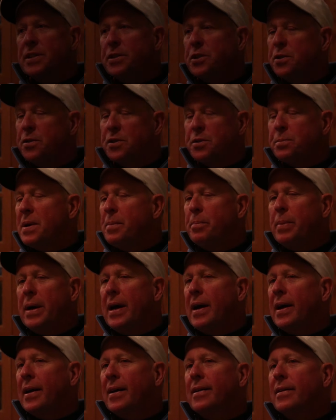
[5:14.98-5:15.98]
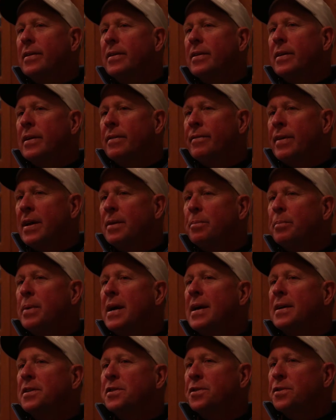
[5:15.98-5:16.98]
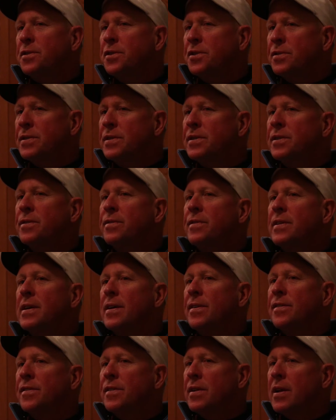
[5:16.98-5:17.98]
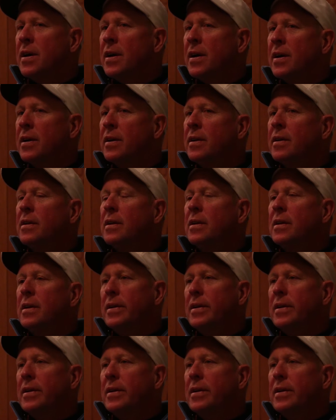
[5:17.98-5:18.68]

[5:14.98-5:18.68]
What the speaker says: issue is my back. I've had back surgery in 2009.